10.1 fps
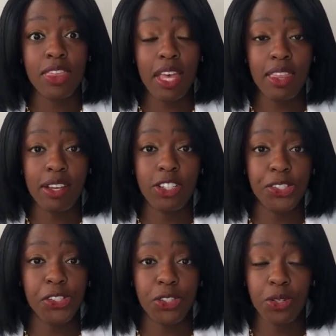Then there are
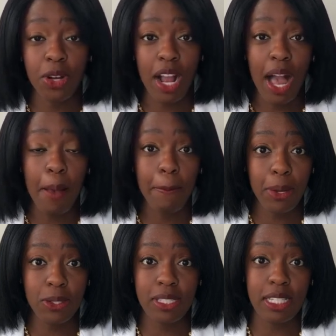children who are
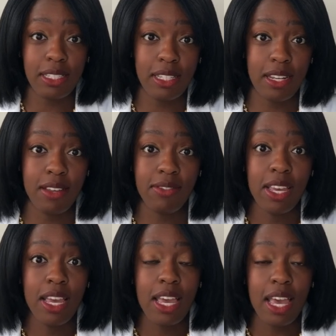hyposensitive.
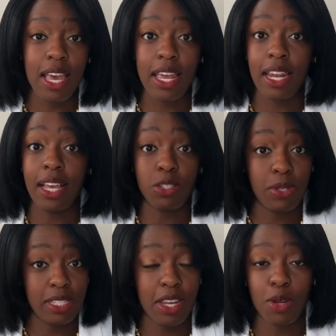And as we
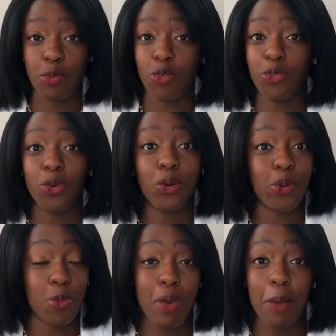stated before,
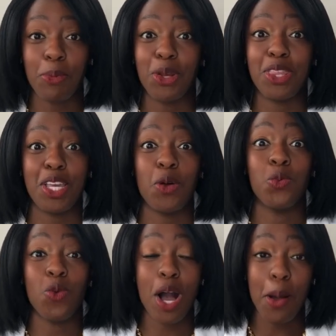with pepper, they'll
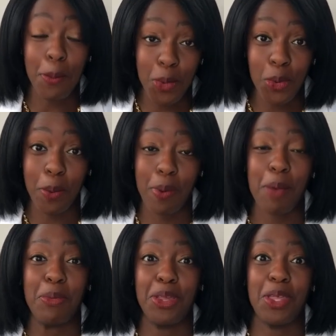want more
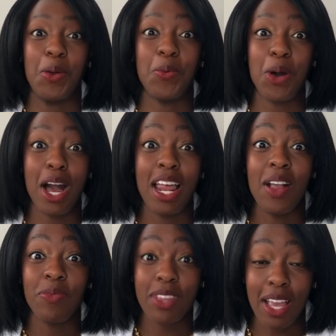pepper. They'll want
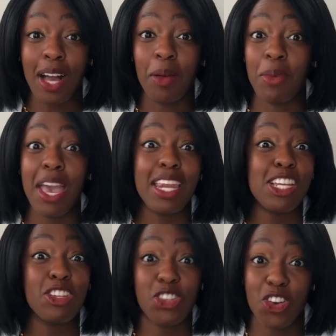
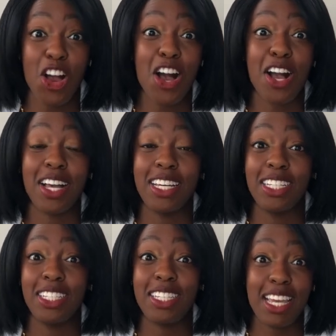any strong
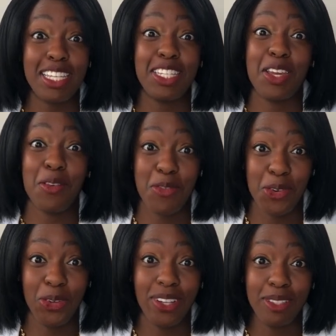tasting
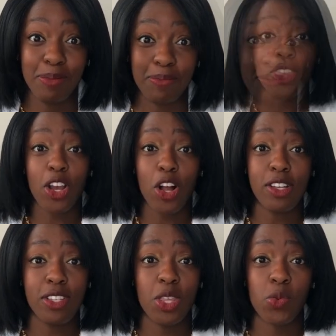food. They're
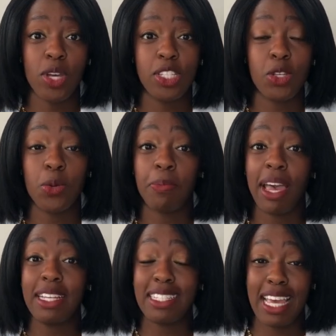also the ones who
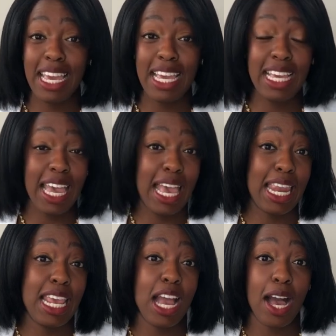might take
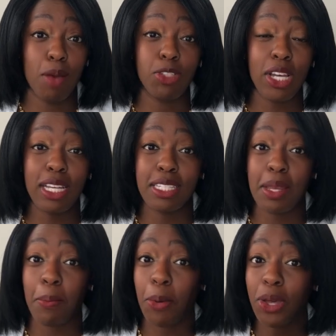any object
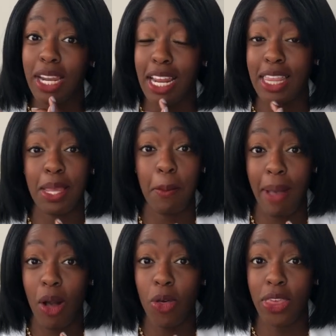and put it in their
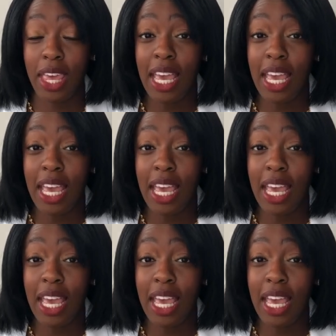mouth.